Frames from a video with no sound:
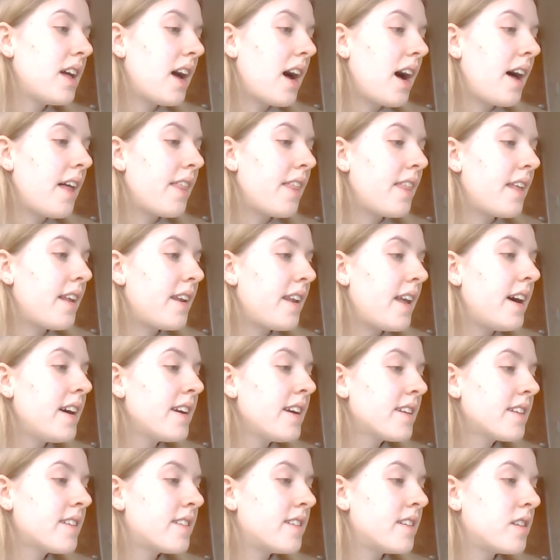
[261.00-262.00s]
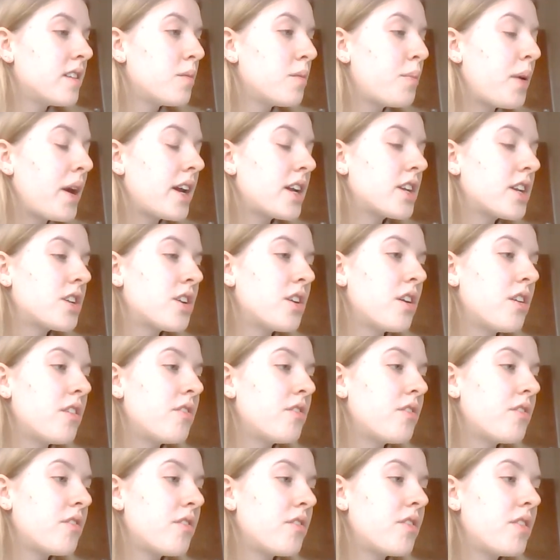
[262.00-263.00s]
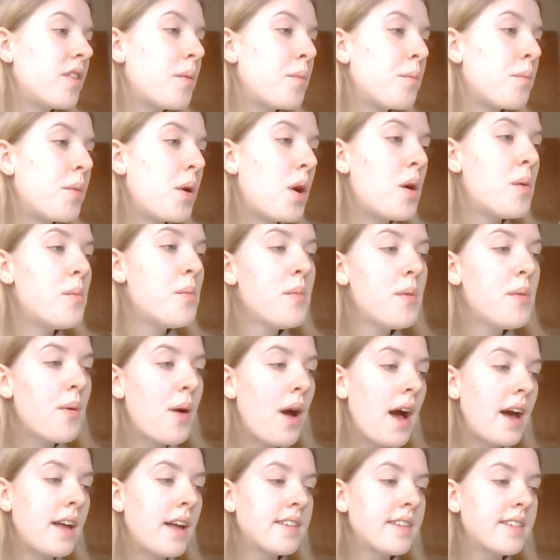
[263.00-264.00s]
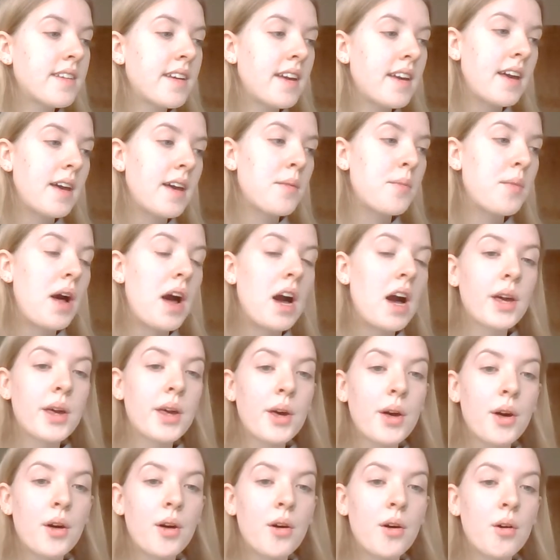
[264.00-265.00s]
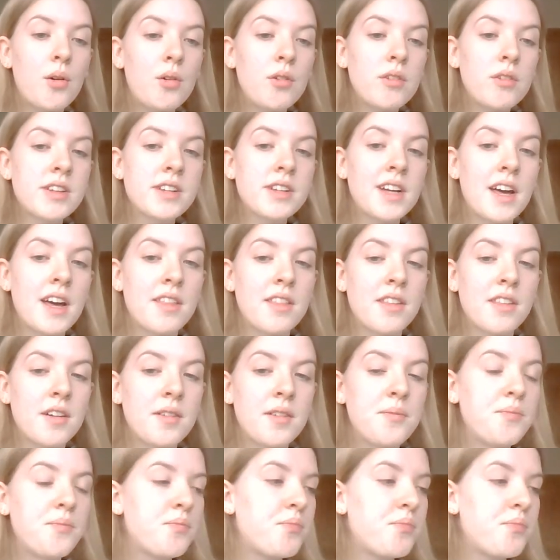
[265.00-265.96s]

And the next is a picture of the mum and Kim and Kurt all together.